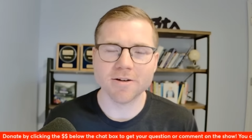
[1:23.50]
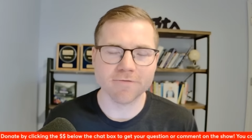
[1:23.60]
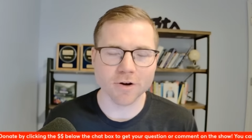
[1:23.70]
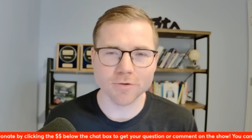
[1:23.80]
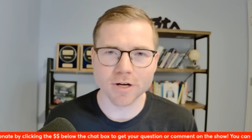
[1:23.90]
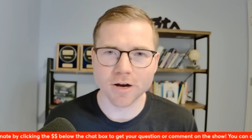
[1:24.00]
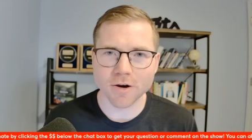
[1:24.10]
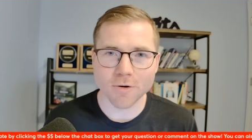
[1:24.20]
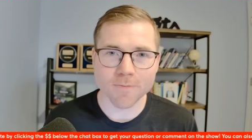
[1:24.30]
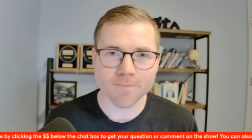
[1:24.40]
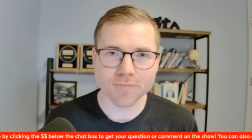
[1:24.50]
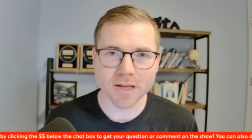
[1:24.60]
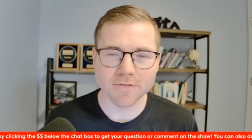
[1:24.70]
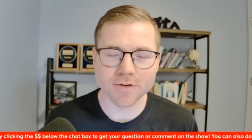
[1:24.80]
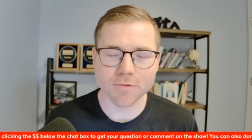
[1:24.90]
road to hoe
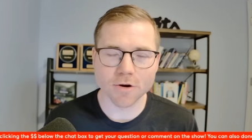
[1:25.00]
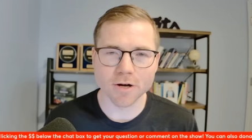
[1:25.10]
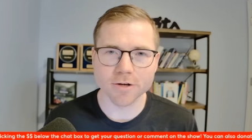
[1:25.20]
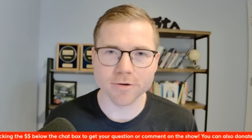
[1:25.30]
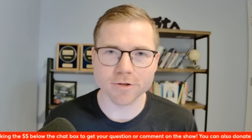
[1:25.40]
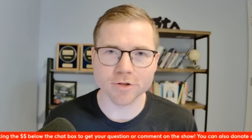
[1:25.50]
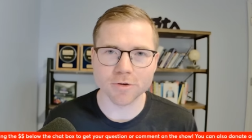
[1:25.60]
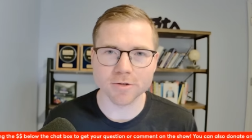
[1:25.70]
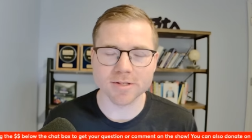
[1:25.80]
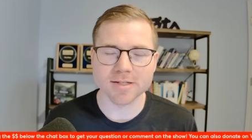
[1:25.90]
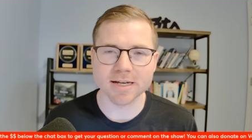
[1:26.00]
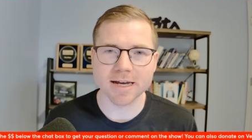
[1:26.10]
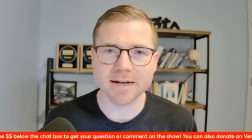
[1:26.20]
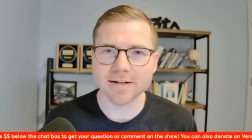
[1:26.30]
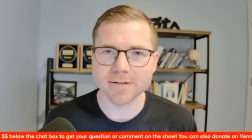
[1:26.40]
if you are Kirk Schulz,
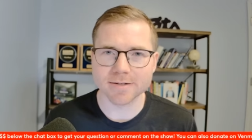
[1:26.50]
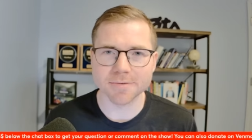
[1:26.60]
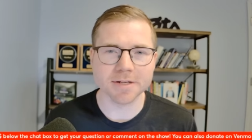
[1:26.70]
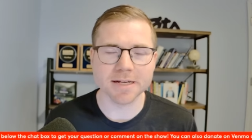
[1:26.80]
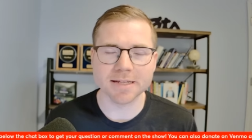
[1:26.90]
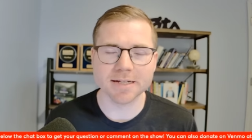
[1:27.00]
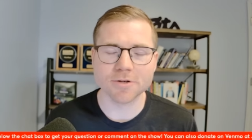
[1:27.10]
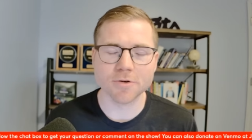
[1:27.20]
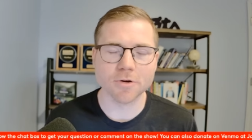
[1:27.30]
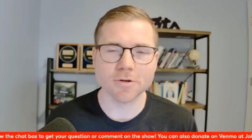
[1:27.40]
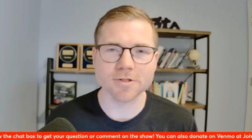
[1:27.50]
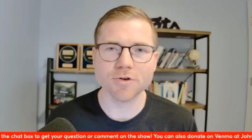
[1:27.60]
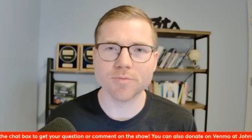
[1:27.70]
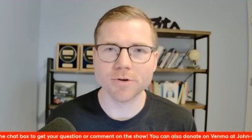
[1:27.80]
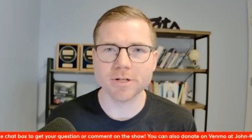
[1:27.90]
and it is something that could
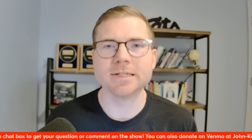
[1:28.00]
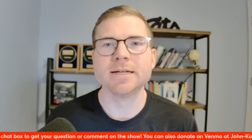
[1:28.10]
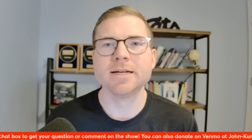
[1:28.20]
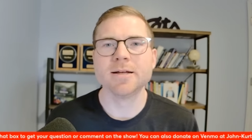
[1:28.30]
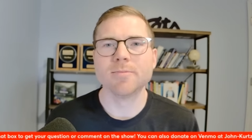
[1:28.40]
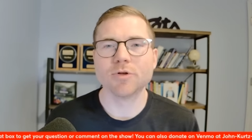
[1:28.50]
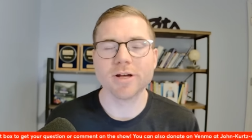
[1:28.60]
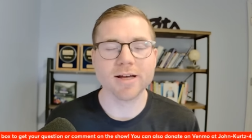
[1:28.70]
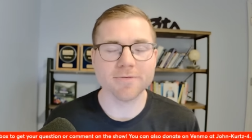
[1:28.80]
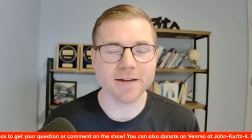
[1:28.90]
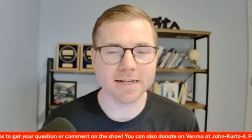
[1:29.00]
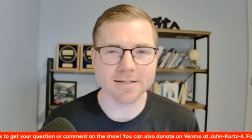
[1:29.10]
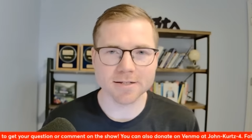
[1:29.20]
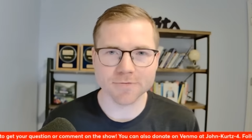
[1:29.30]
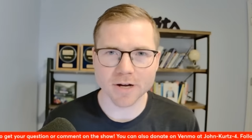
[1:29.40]
also put playoff
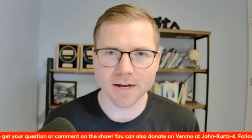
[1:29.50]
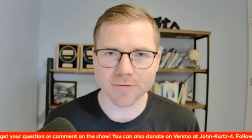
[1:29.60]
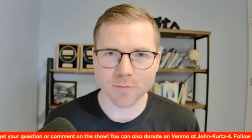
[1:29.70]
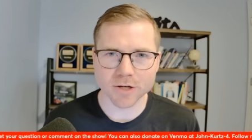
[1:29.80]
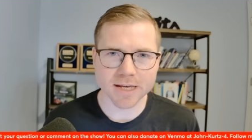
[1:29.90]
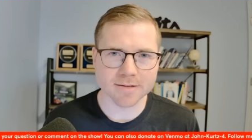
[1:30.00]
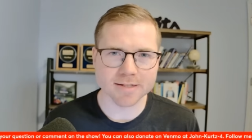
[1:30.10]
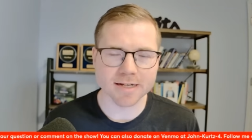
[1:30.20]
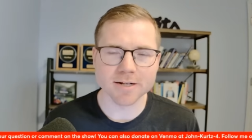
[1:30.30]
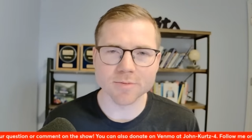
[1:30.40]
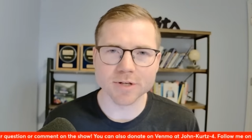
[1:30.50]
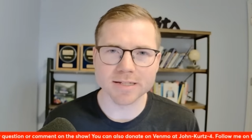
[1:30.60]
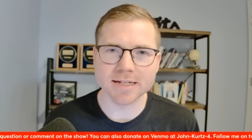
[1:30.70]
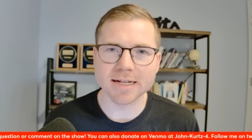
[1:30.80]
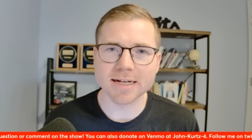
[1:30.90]
access for everybody outside of the
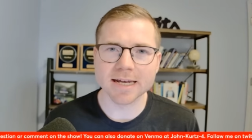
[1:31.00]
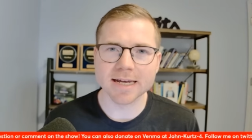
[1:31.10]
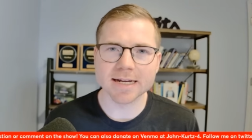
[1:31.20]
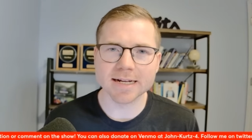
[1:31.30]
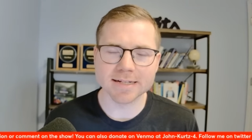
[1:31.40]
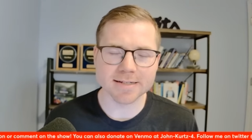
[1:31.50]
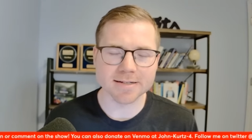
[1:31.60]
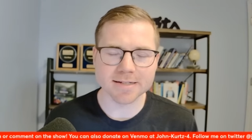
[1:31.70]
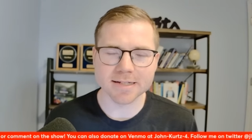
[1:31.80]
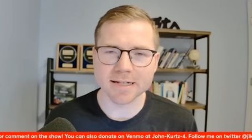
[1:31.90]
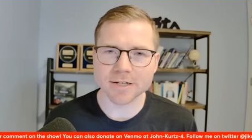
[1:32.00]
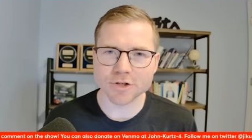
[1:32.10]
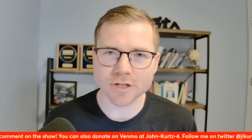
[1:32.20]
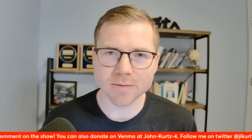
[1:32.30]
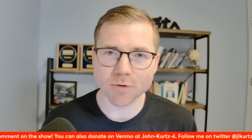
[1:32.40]
Big Ten and SEC
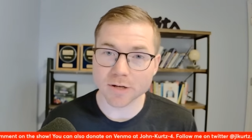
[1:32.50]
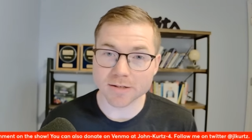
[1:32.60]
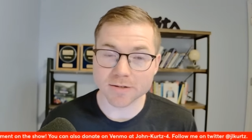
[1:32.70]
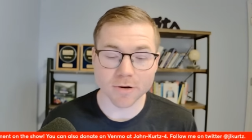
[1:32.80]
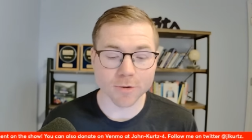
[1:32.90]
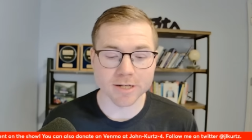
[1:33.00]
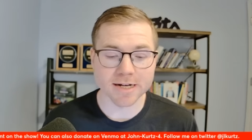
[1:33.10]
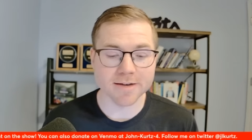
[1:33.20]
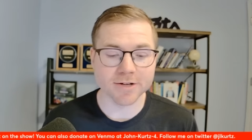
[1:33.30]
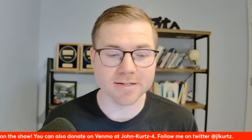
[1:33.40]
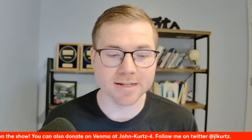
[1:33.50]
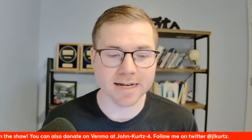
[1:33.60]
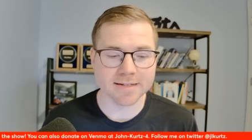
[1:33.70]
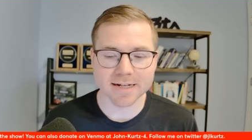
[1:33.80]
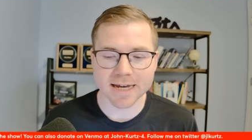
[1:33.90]
in jeopardy. So I want to dive into
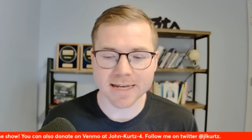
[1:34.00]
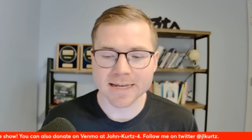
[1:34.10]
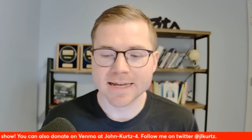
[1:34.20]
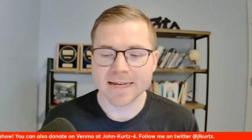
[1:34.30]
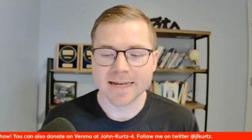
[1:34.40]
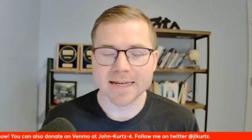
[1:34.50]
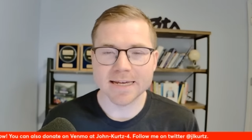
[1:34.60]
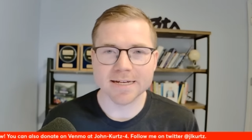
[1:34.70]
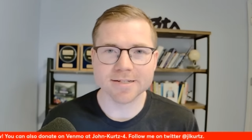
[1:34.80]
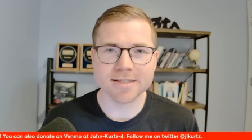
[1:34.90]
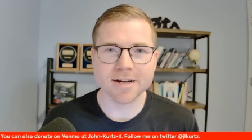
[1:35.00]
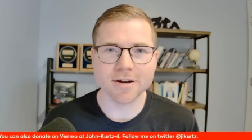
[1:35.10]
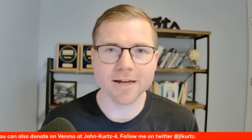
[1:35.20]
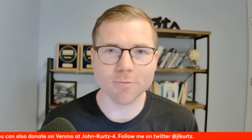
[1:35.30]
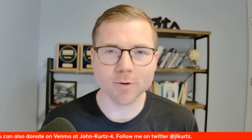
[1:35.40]
that today. Is
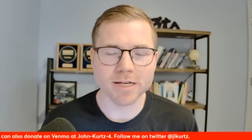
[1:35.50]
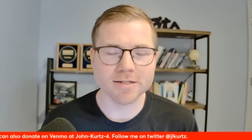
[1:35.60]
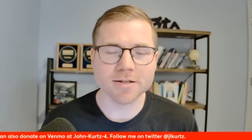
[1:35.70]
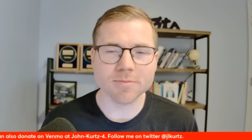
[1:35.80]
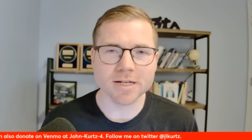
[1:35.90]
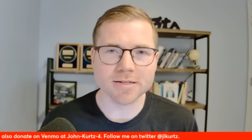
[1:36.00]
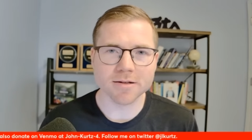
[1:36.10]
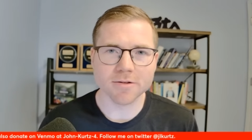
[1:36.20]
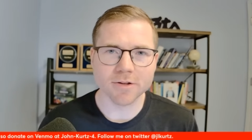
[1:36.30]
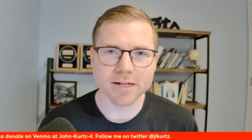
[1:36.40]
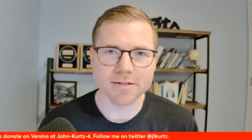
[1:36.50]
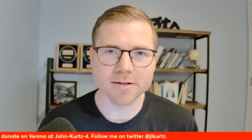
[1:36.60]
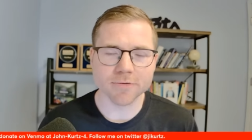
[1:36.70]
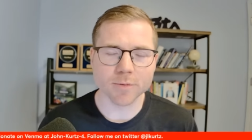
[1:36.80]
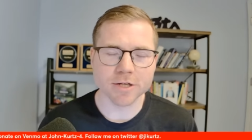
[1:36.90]
there a reason, based on the latest
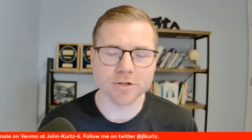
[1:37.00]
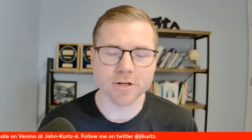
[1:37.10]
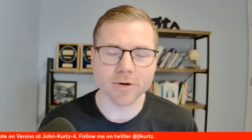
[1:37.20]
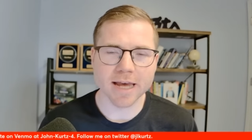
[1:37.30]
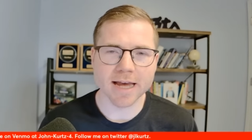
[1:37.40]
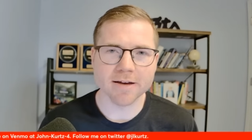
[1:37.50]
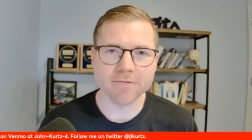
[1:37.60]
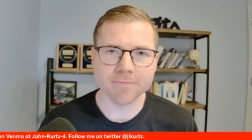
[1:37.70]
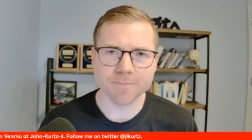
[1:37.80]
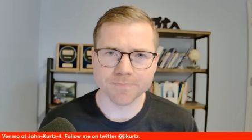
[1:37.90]
information that we have